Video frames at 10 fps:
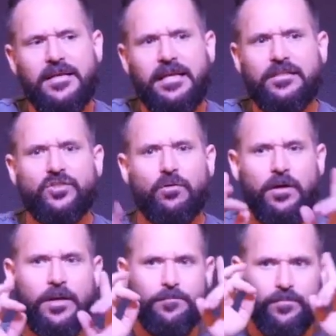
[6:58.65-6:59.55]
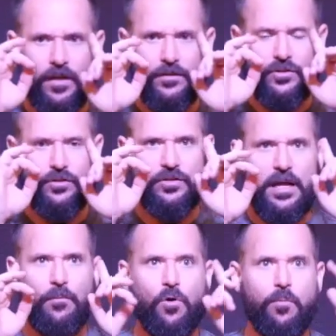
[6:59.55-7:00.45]
And so, church, I
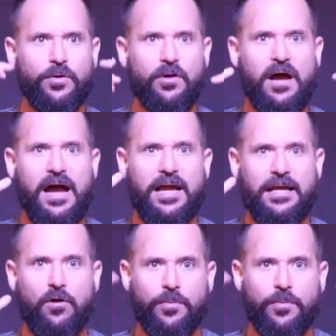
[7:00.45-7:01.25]
hope your eye, I hope your